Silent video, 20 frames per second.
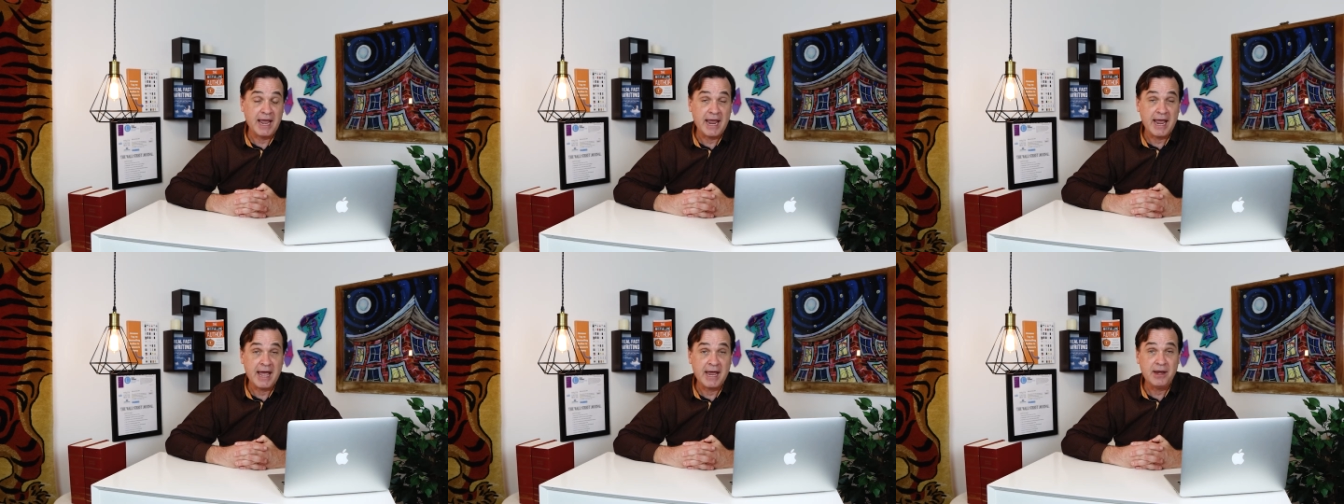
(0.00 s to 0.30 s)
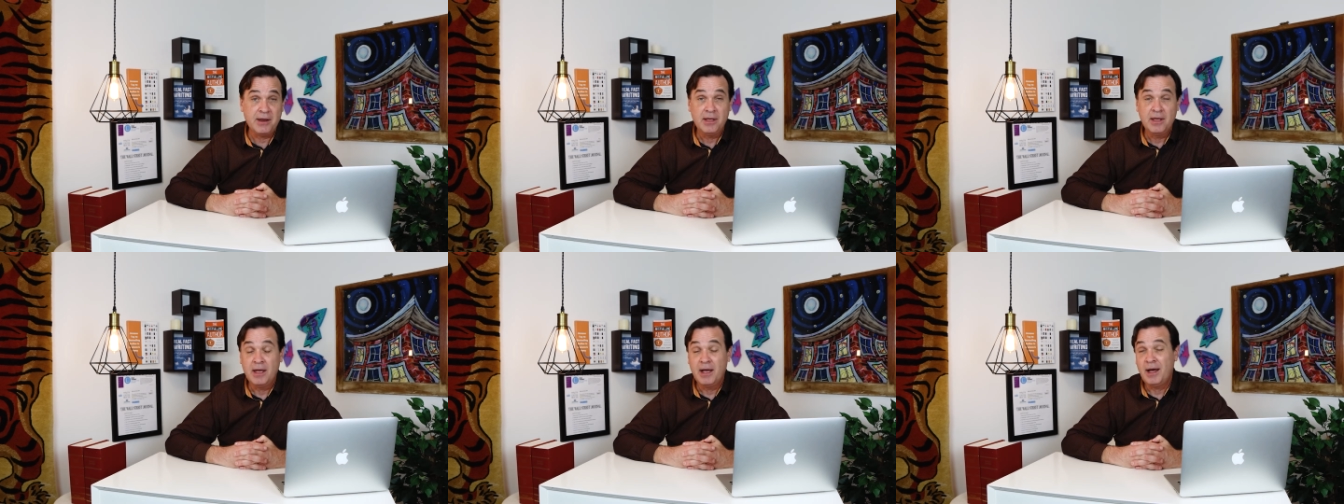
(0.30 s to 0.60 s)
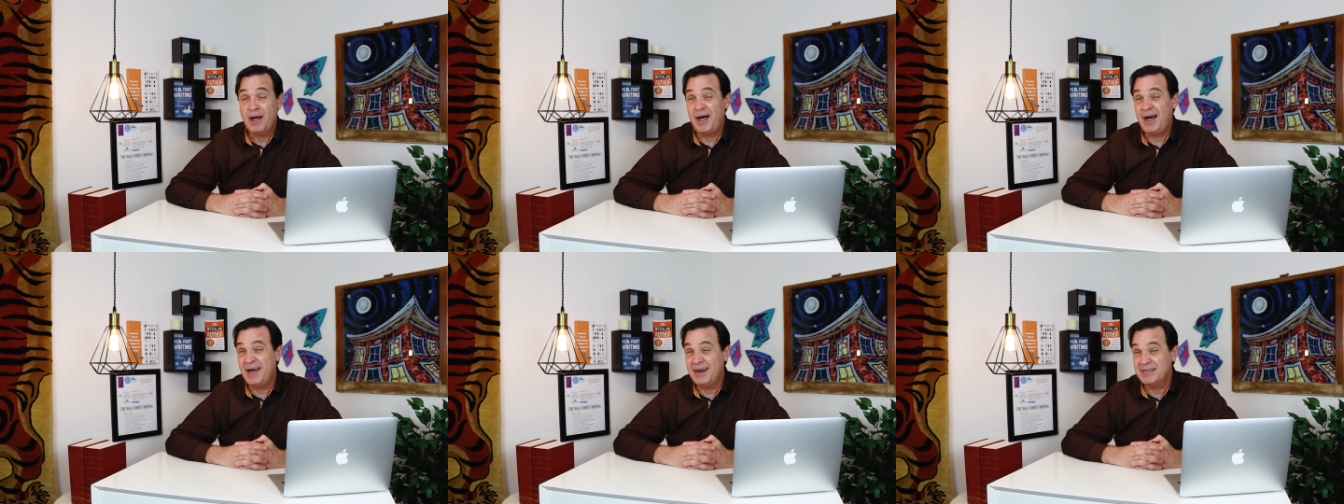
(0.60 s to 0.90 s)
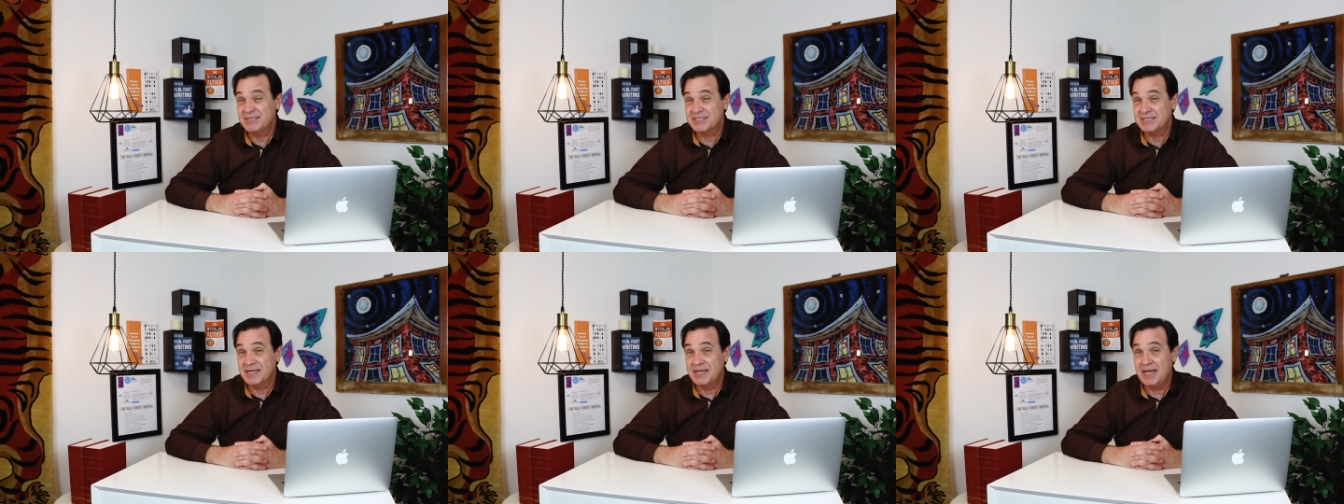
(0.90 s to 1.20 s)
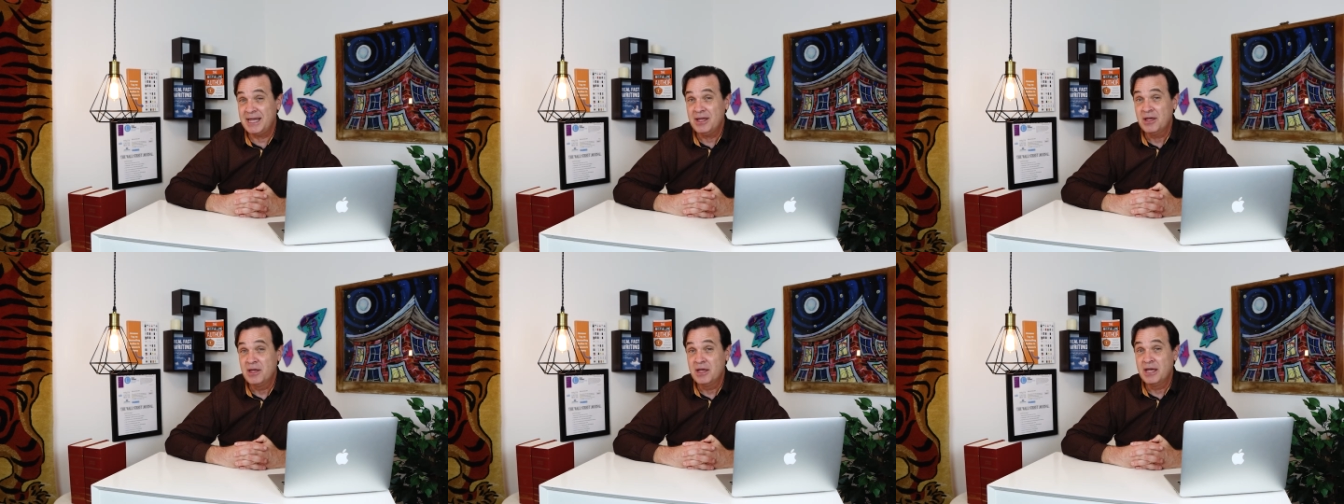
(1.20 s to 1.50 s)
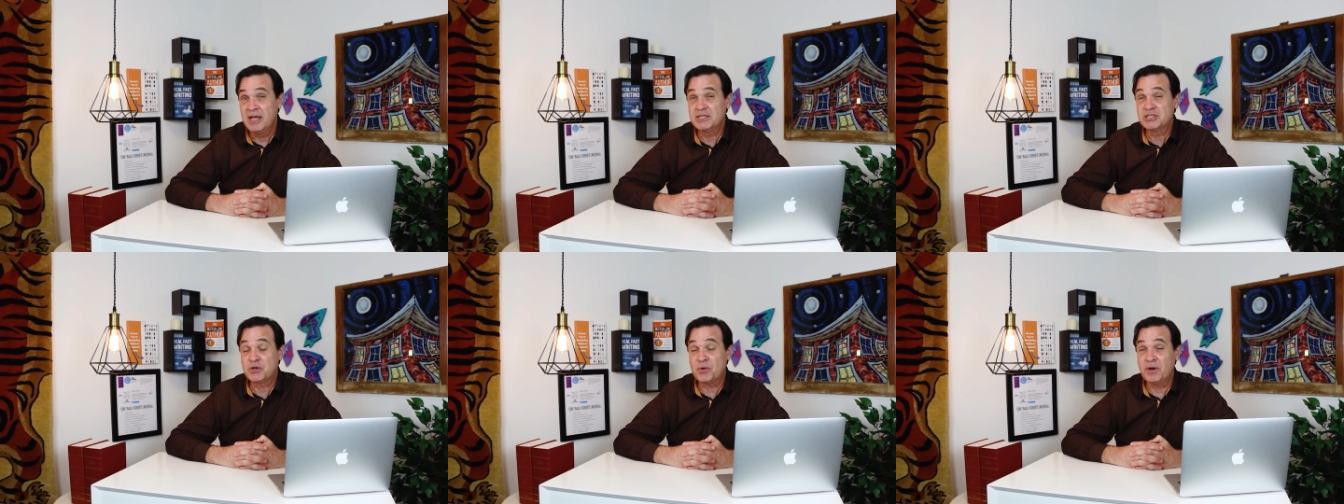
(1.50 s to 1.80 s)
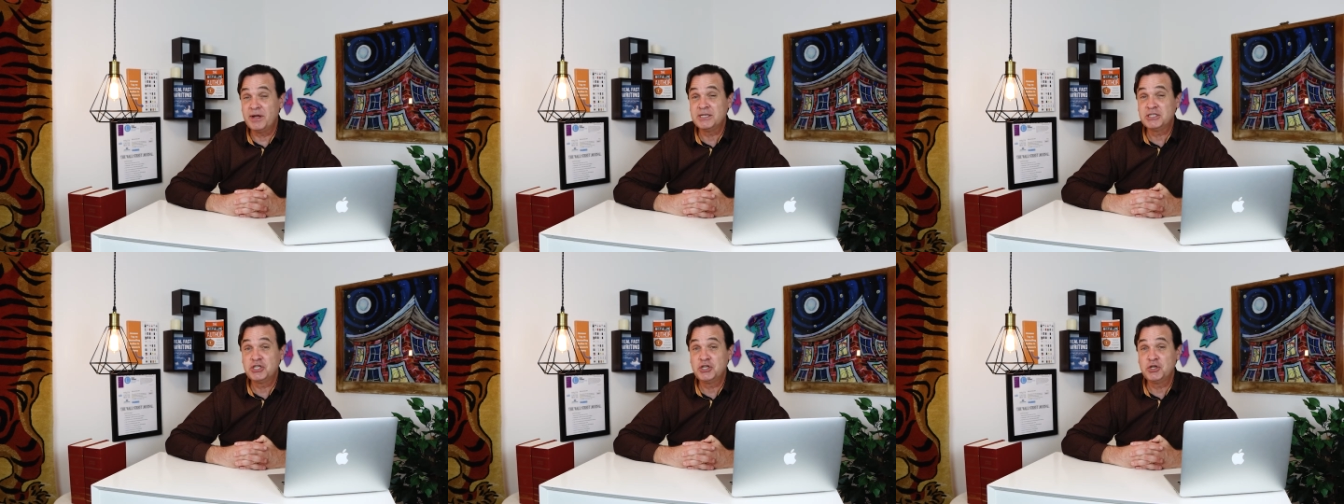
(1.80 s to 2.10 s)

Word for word: And honestly, it's going